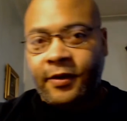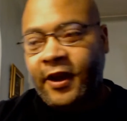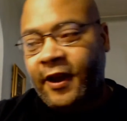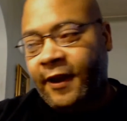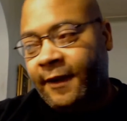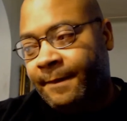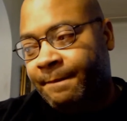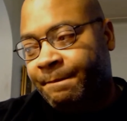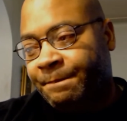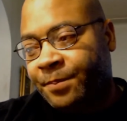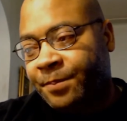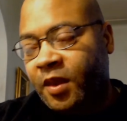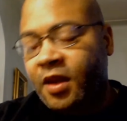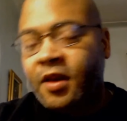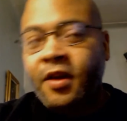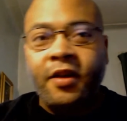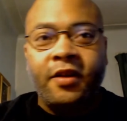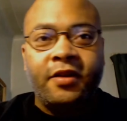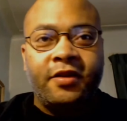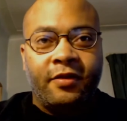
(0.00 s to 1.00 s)
Okay,
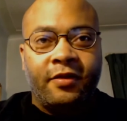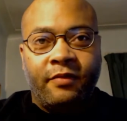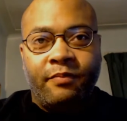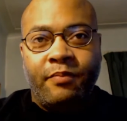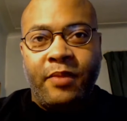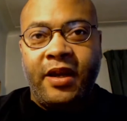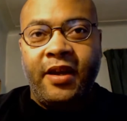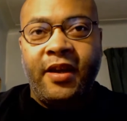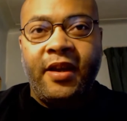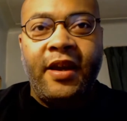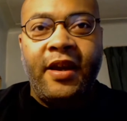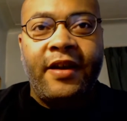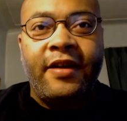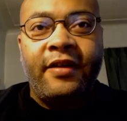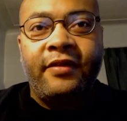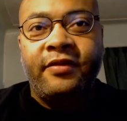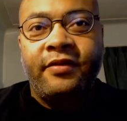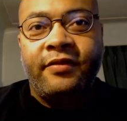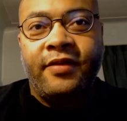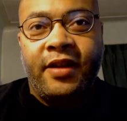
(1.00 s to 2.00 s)
so the main
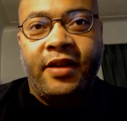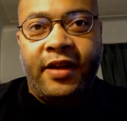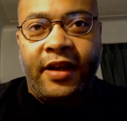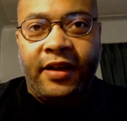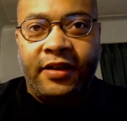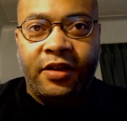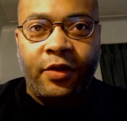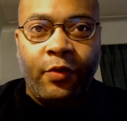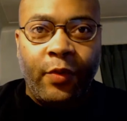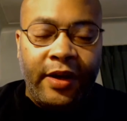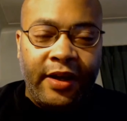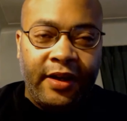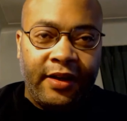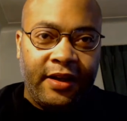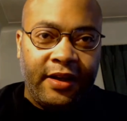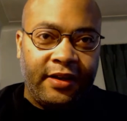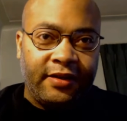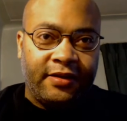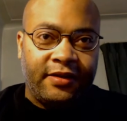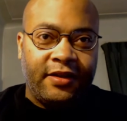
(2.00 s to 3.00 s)
character of the Ice
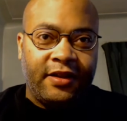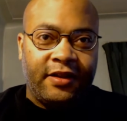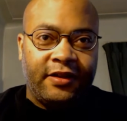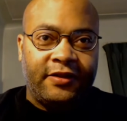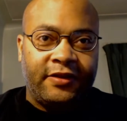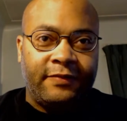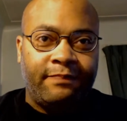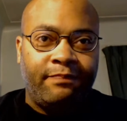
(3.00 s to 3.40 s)
Queen is